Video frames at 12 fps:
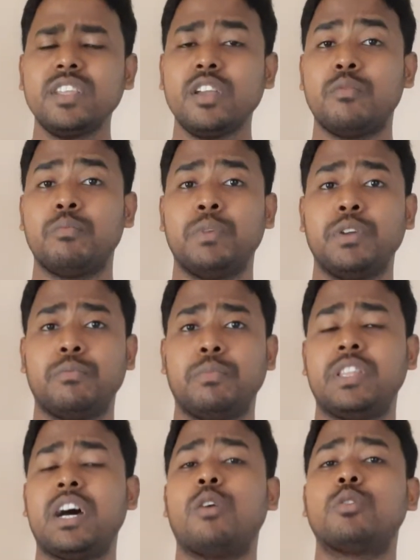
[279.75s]

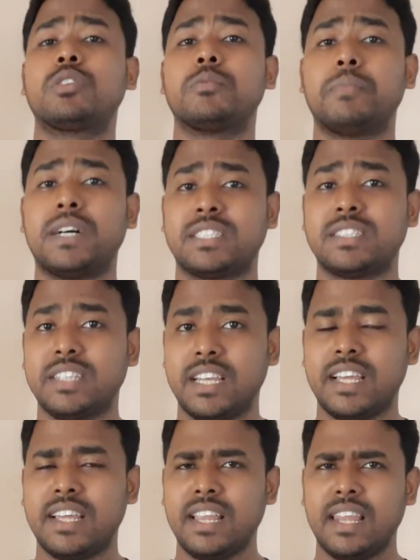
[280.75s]
without much
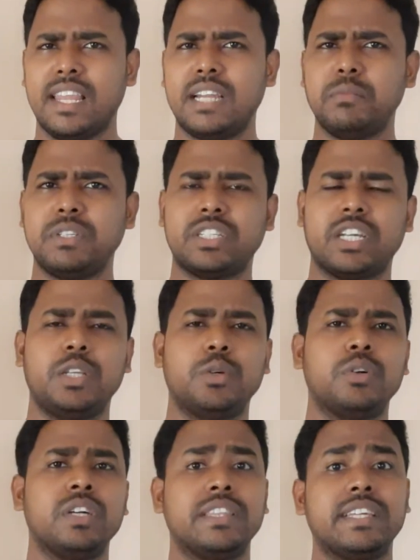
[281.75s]
delay, let me tell
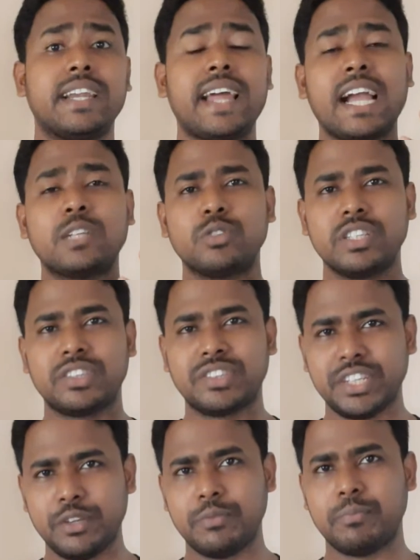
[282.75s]
you, there are actually
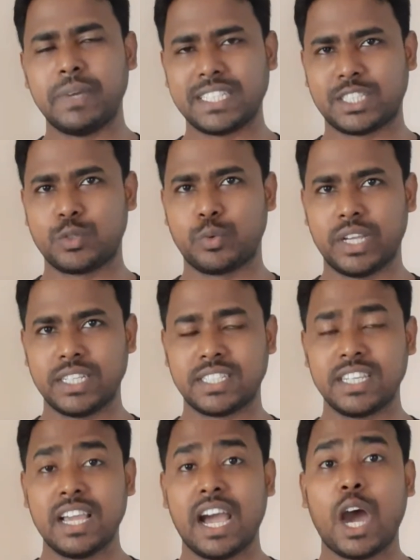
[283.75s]
3 best ways
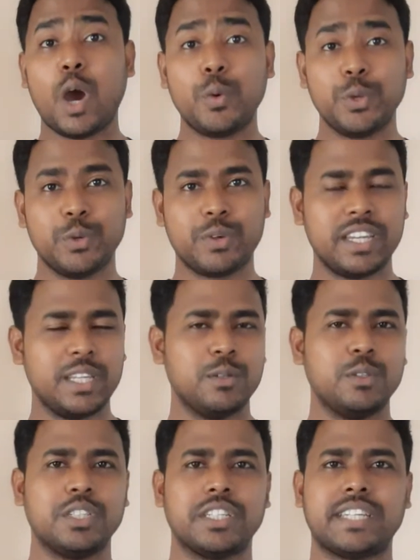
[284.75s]
how you can
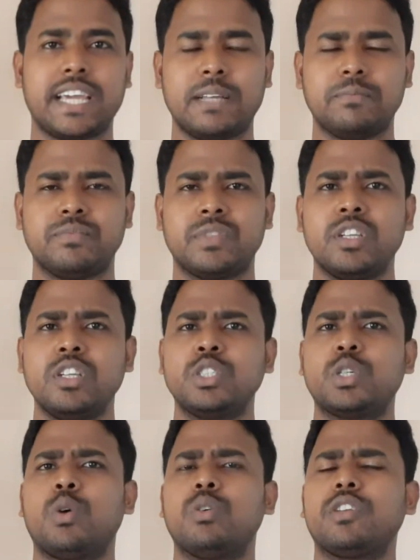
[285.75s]
use your time.
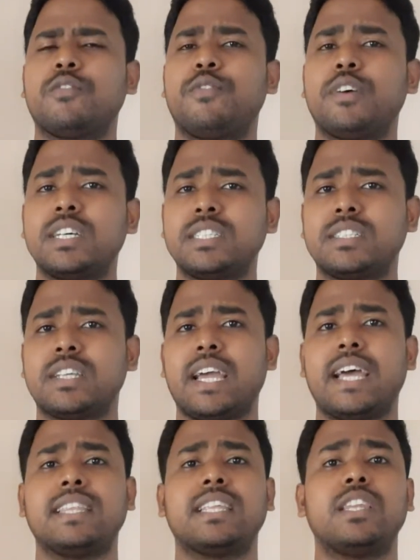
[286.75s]
So the first
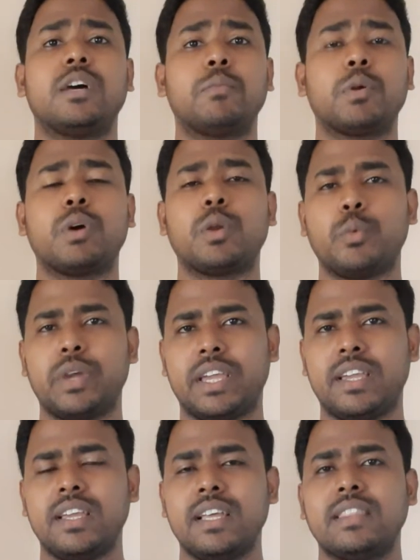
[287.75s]
and the number one
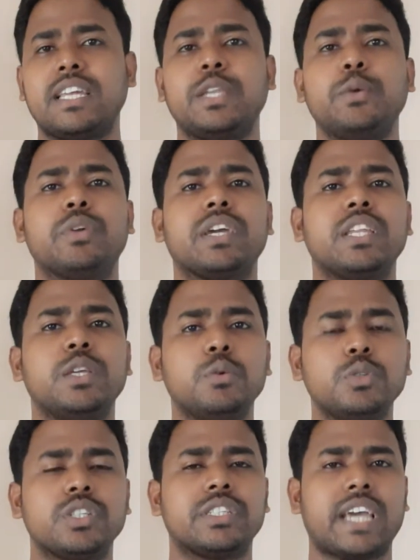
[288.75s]
way that you can
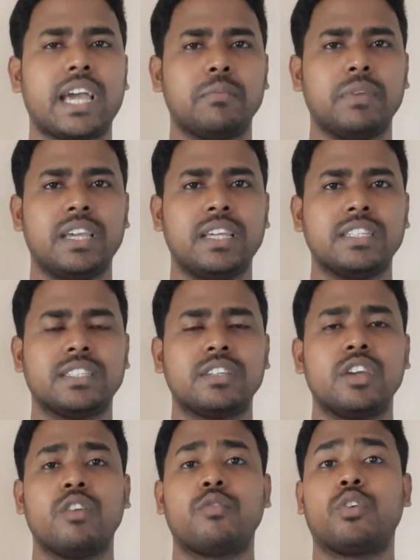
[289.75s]
use your time
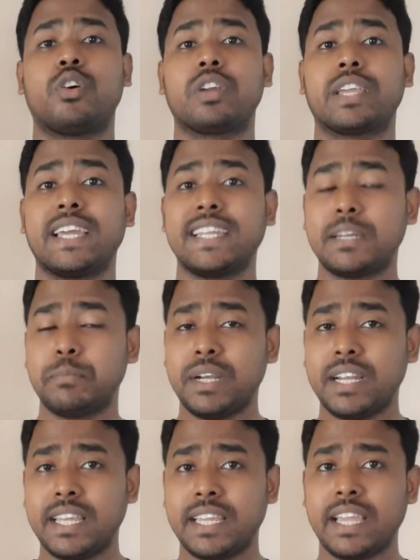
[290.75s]
is for career
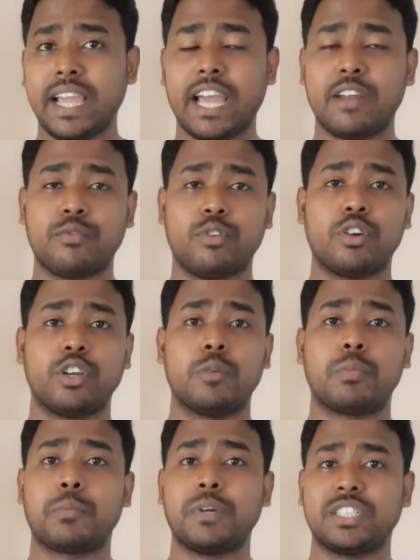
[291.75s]
building and for your
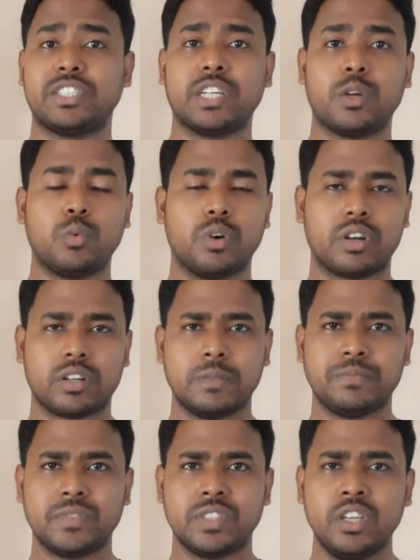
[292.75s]
professional work.
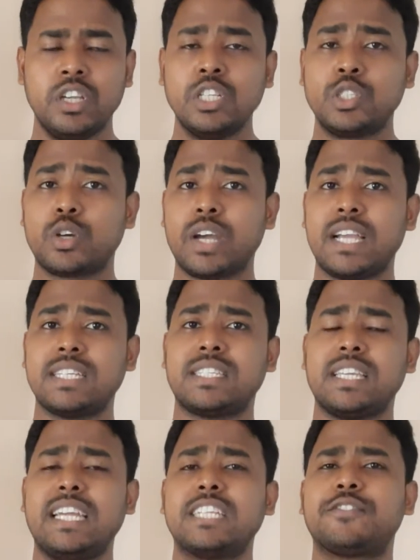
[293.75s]
So
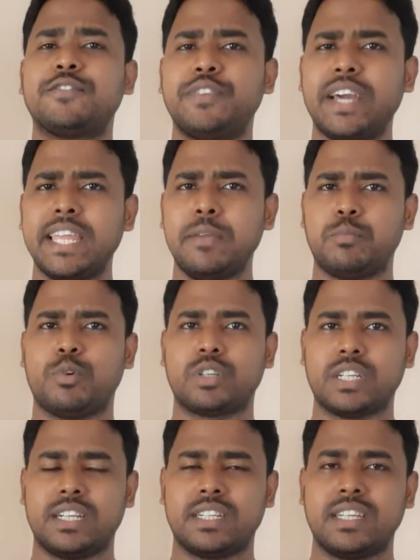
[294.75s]
guys, it is very
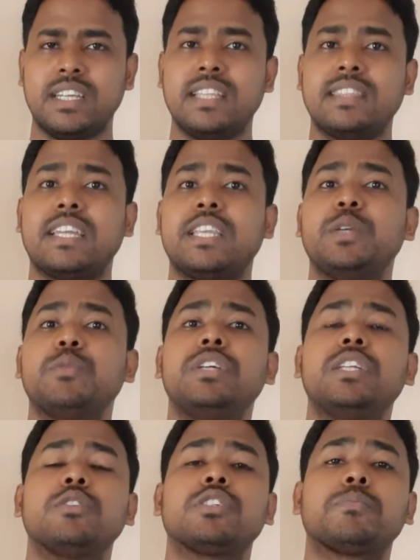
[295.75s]
important that you
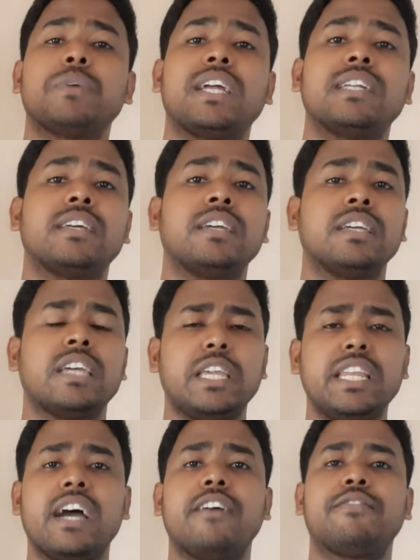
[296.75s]
need to spend
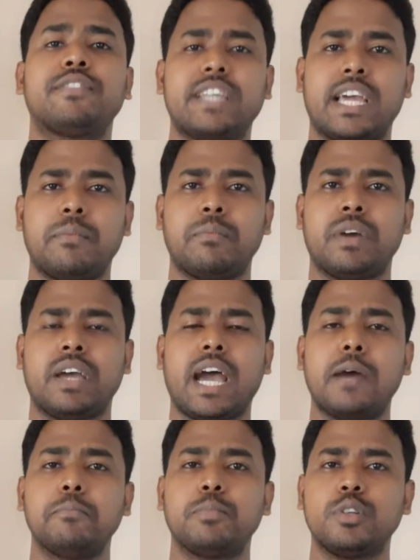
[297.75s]
enough time,
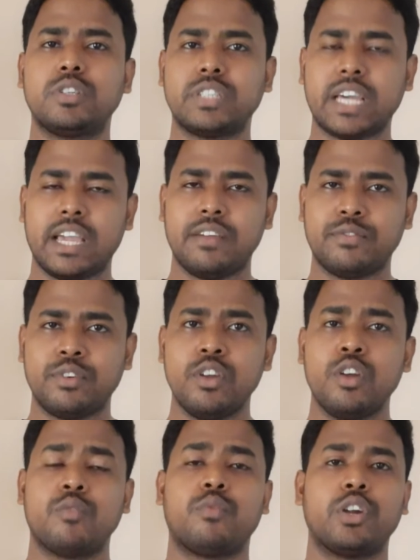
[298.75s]
ample time
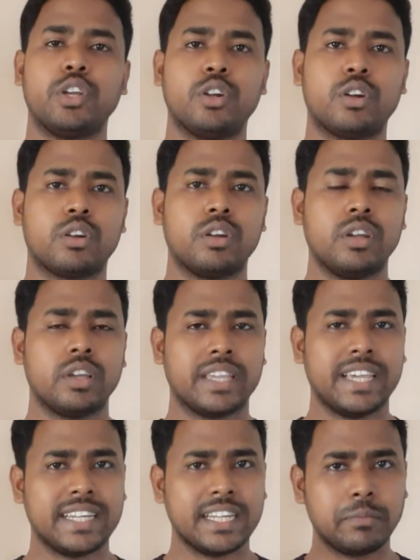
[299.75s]
for your
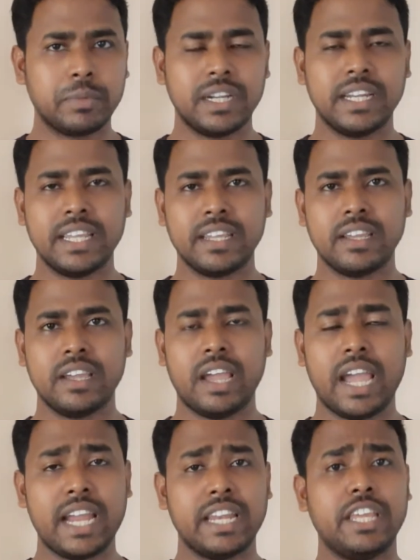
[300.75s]
career building,
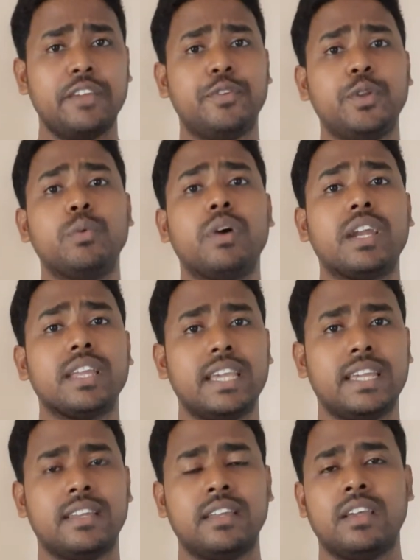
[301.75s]
and if you are
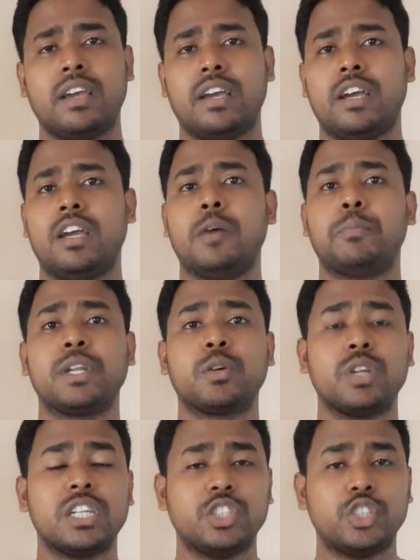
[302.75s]
in a particular